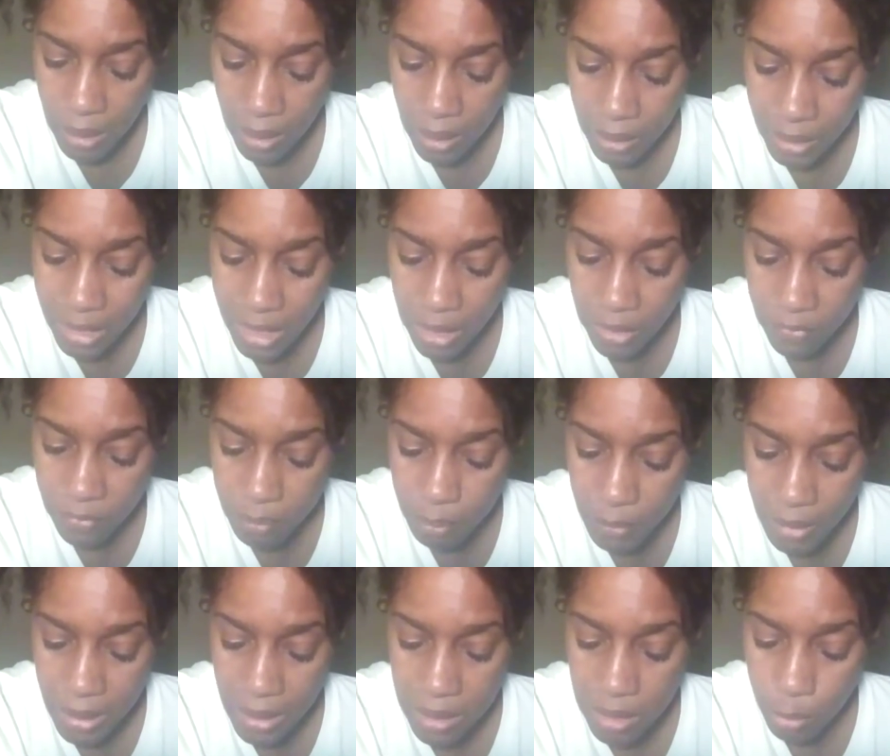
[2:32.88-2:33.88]

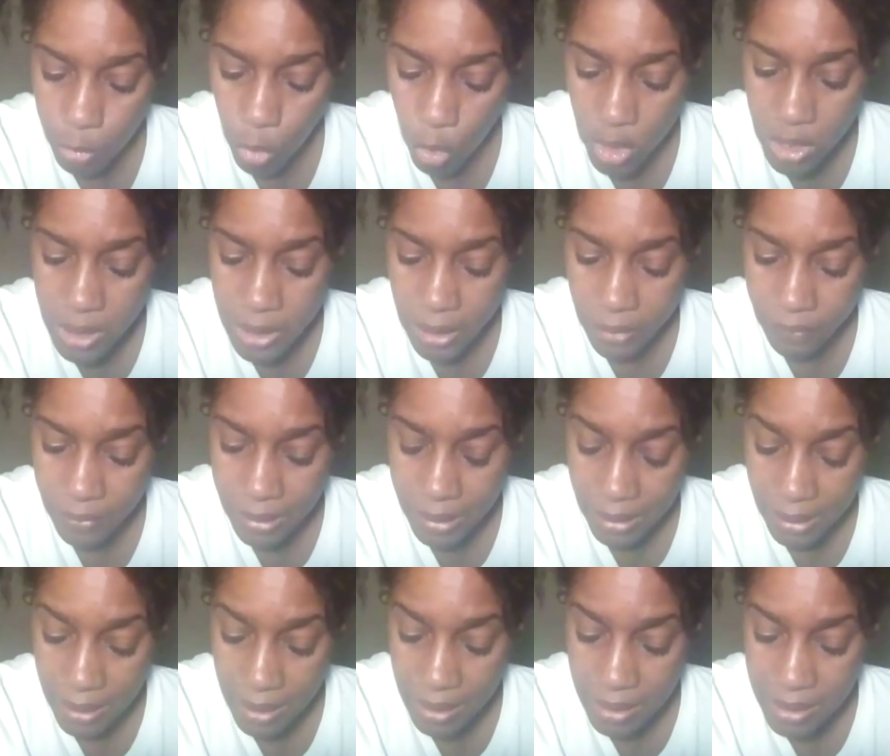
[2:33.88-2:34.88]
of
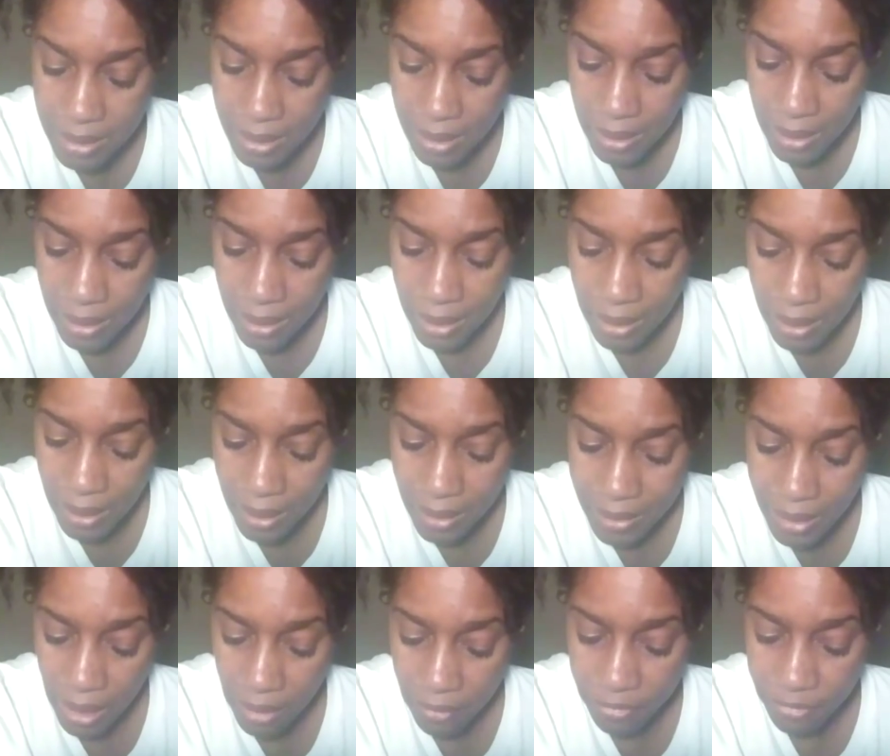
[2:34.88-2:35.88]
goods
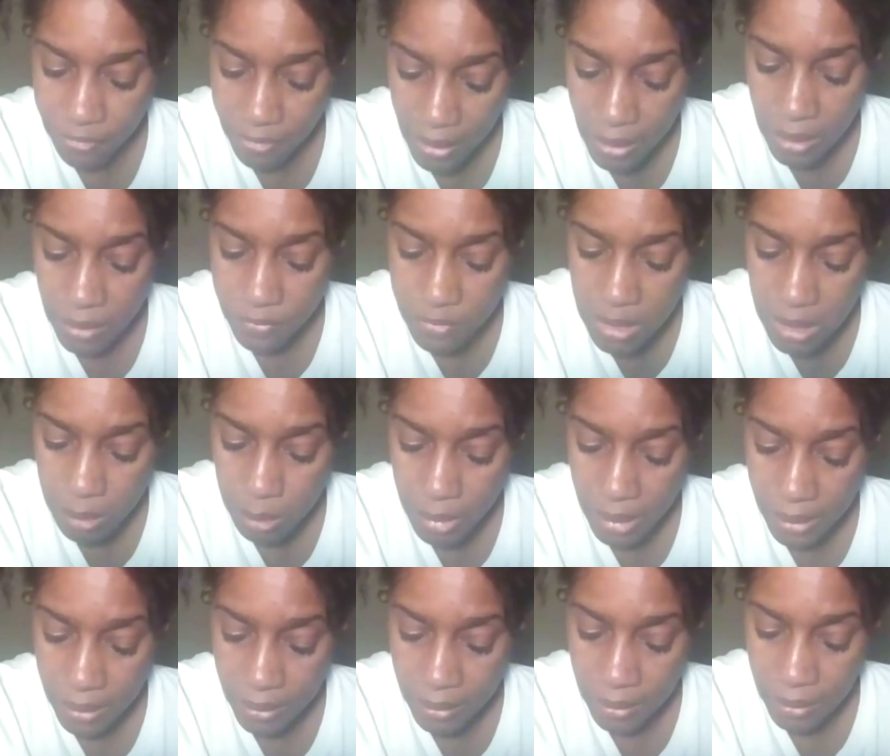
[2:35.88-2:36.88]
that fell up to
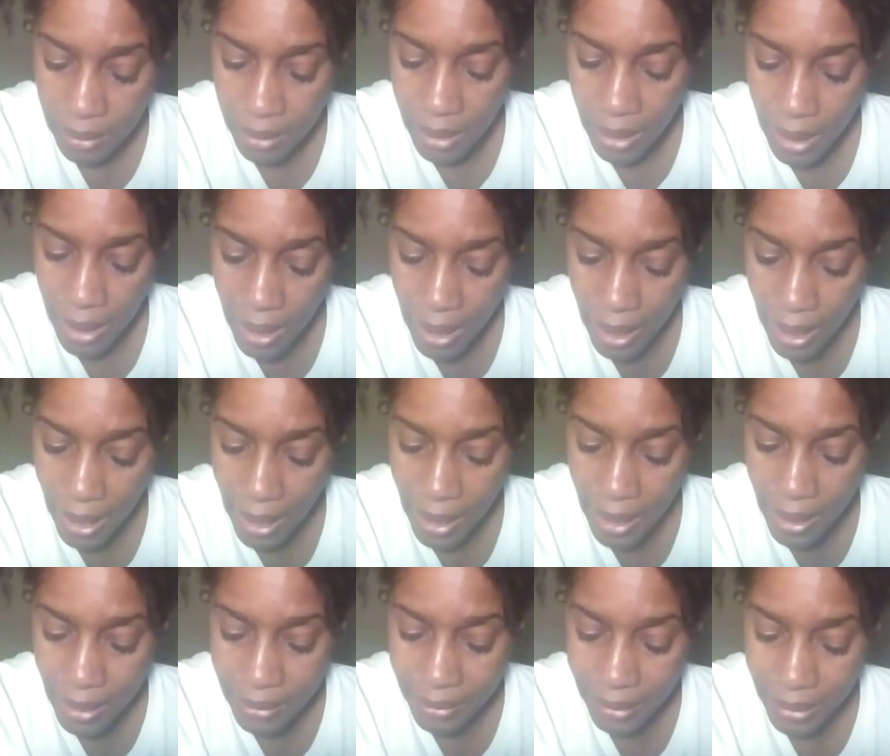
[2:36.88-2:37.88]
me.
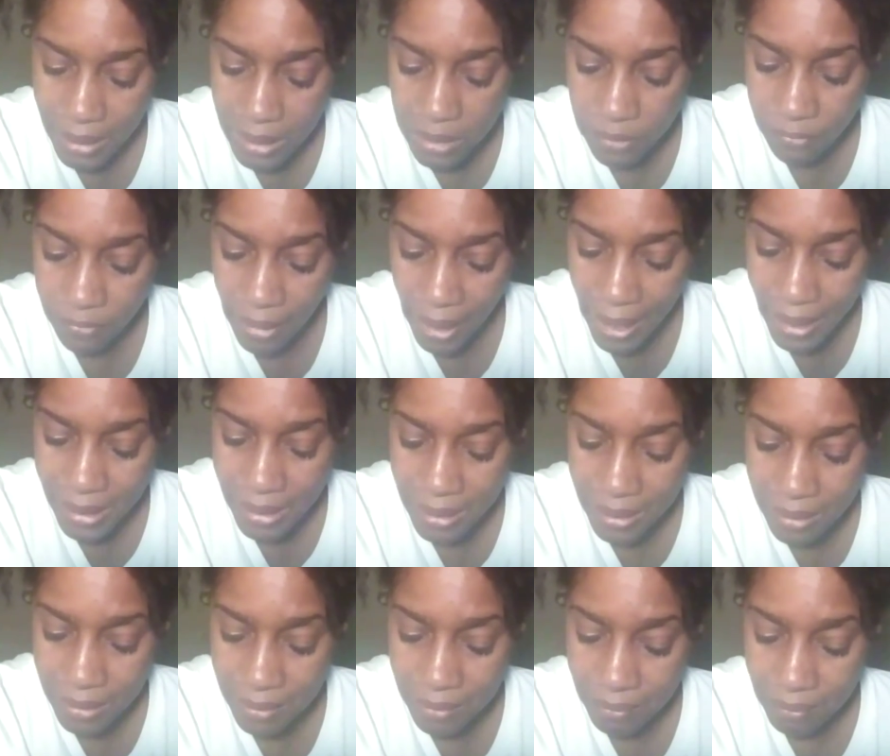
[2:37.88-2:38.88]
And he divided
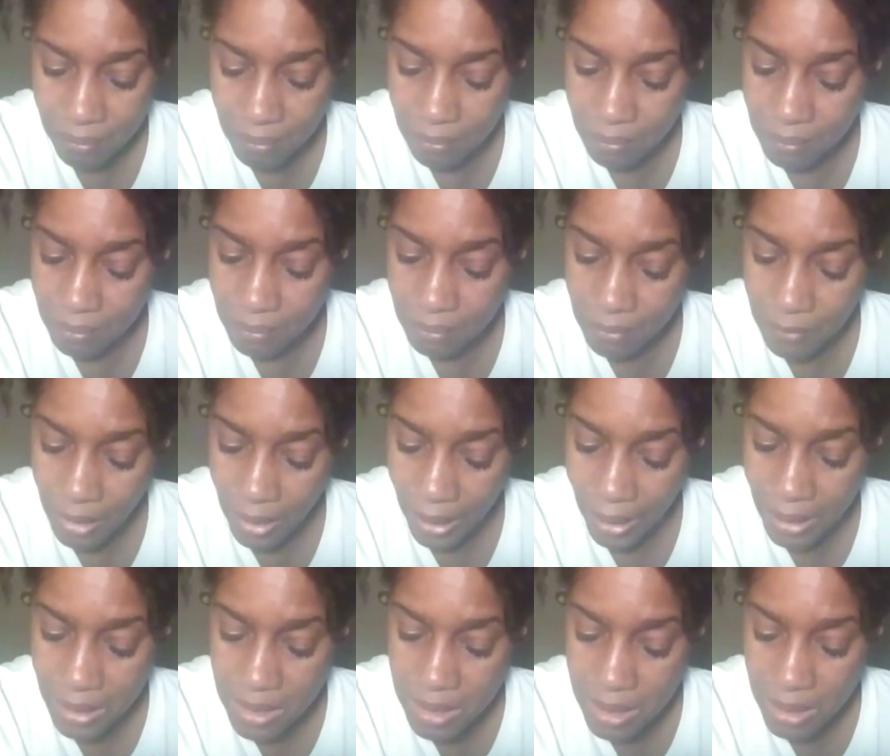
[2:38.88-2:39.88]

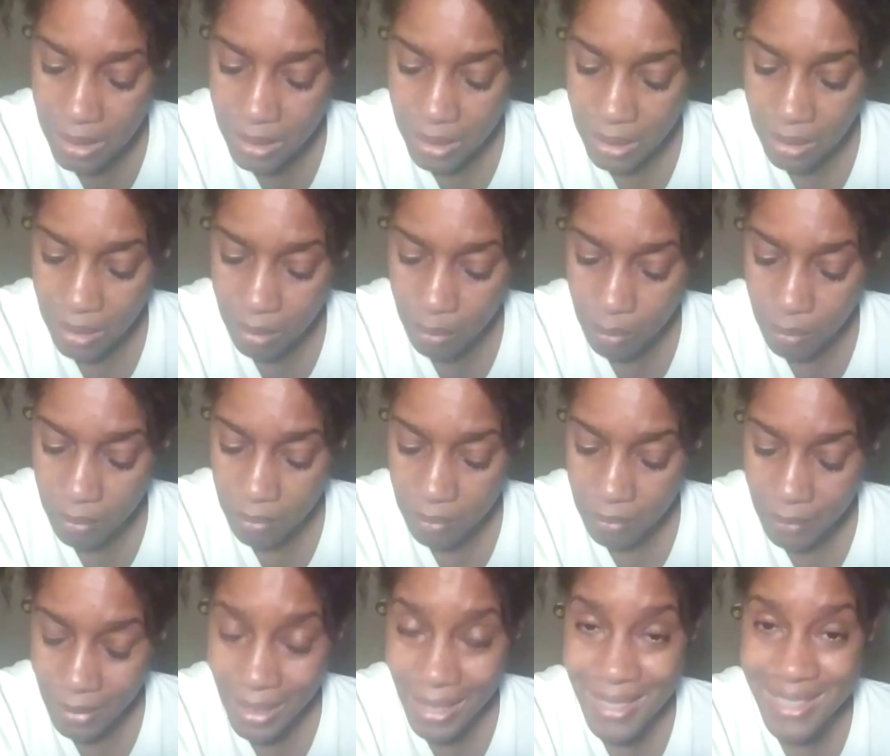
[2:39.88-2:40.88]
unto them
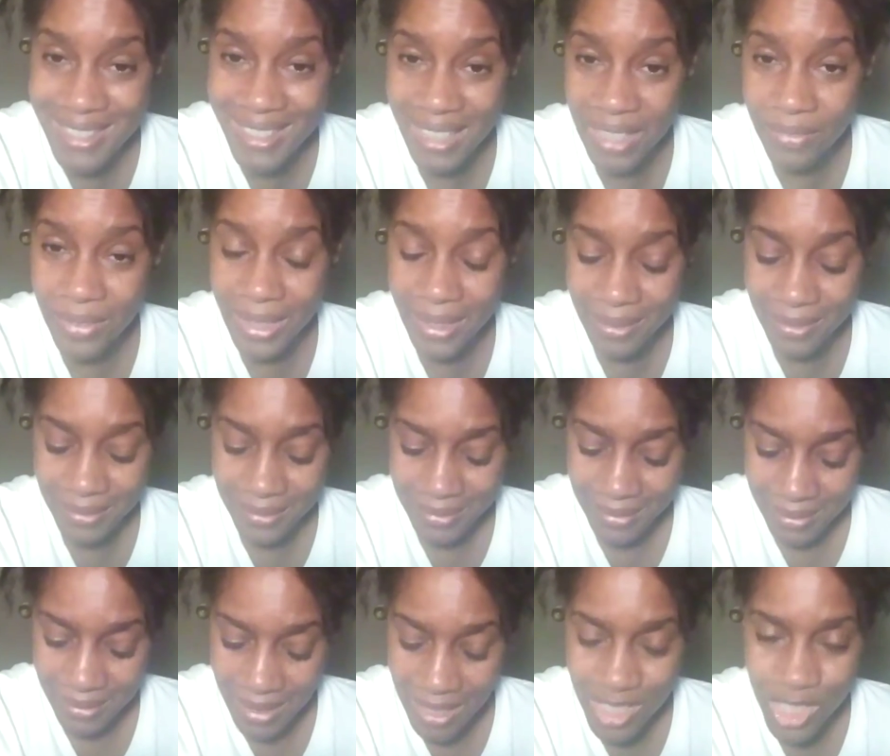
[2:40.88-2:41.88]
his living.
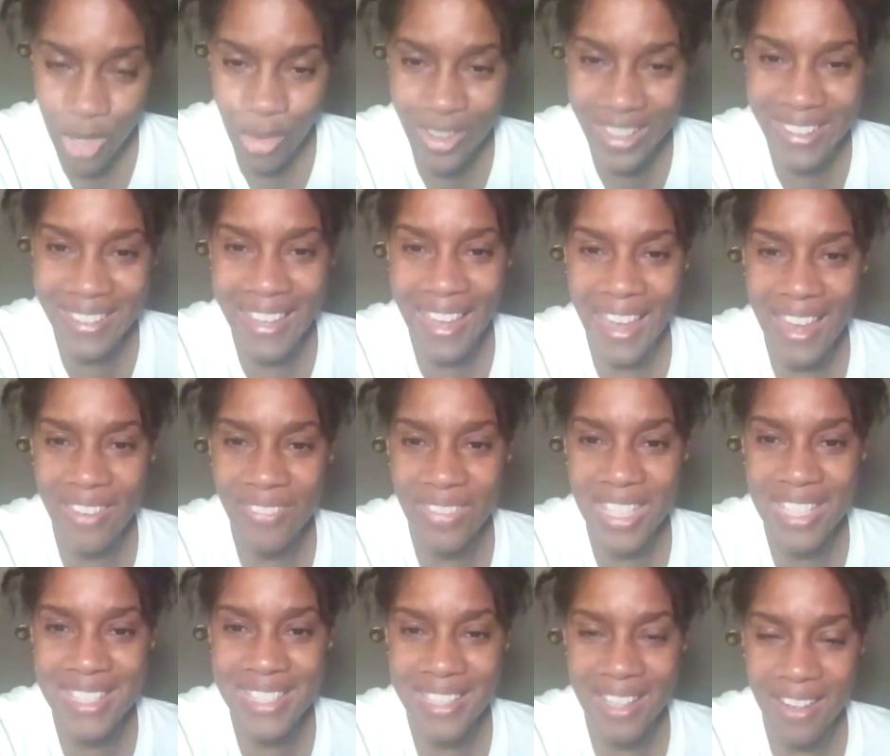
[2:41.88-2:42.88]
So he gave
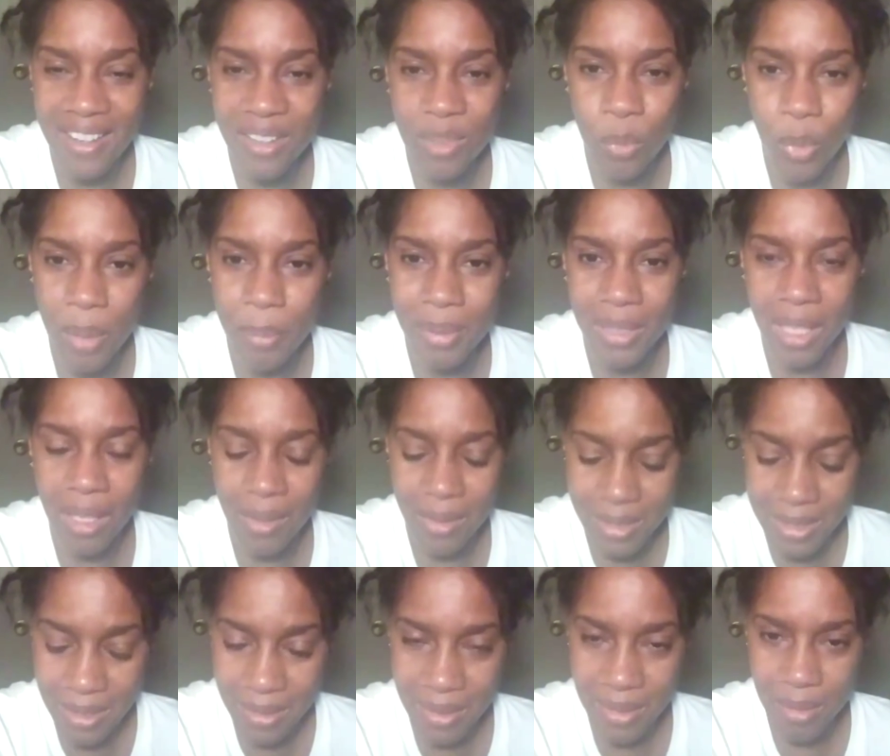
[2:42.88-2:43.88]
each son what belonged
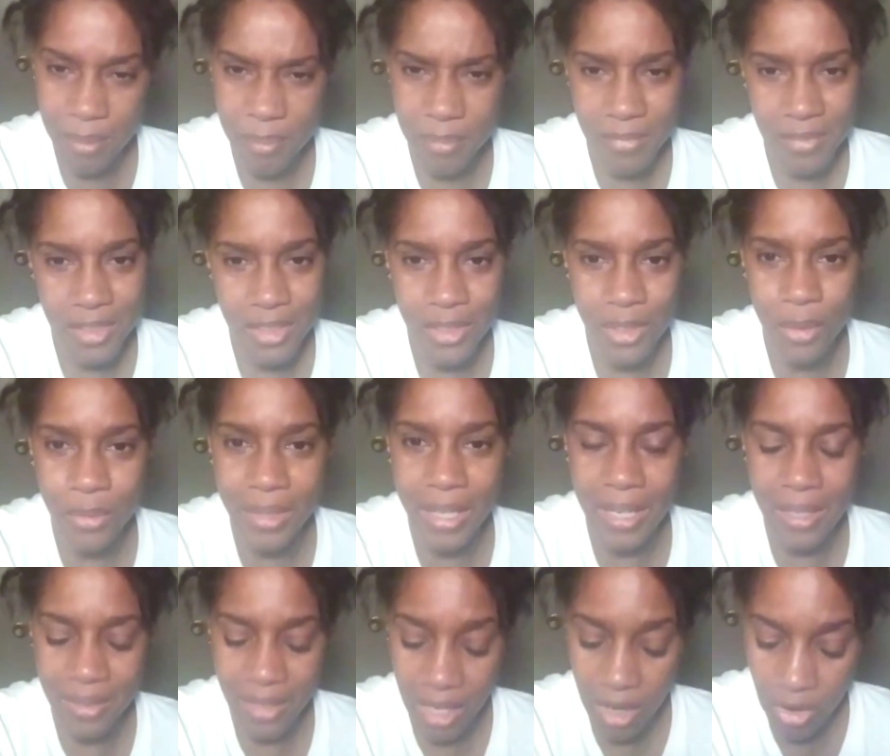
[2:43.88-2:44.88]
to them,
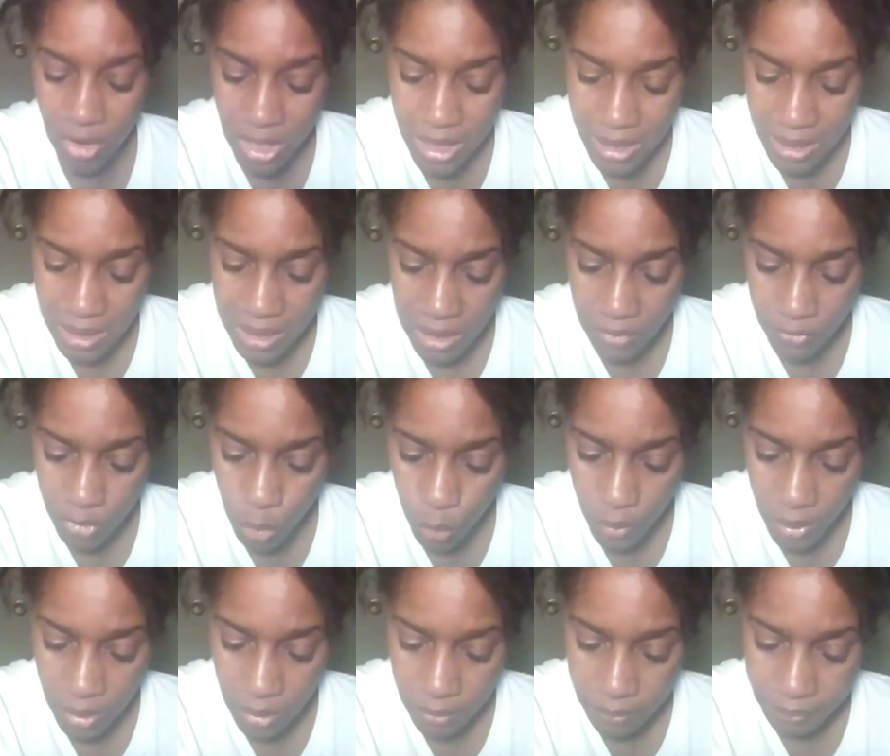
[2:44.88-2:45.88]
their inheritance, if you
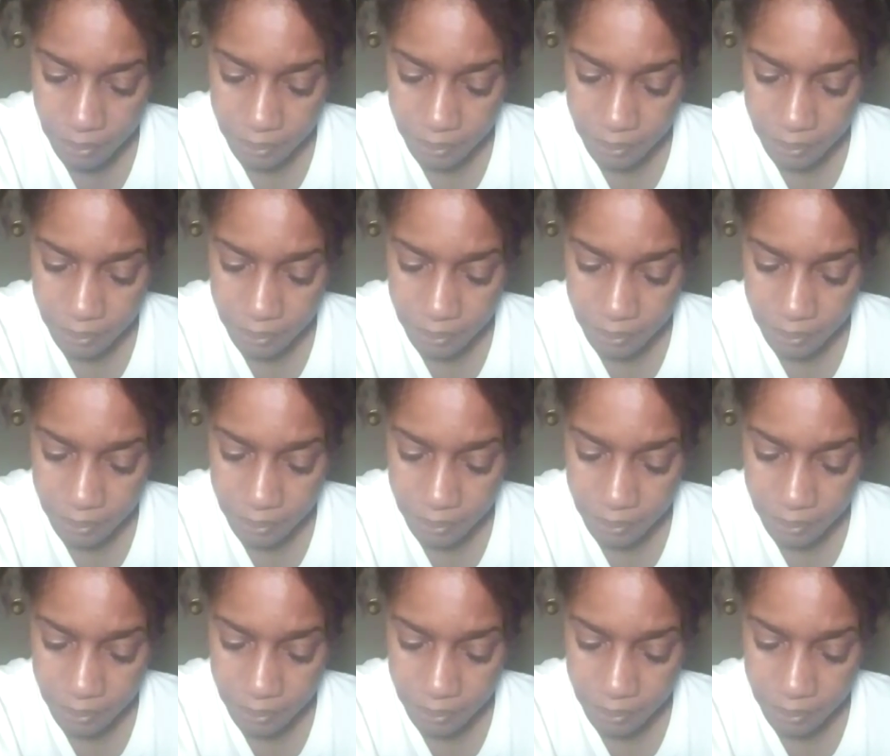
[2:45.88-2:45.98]
will.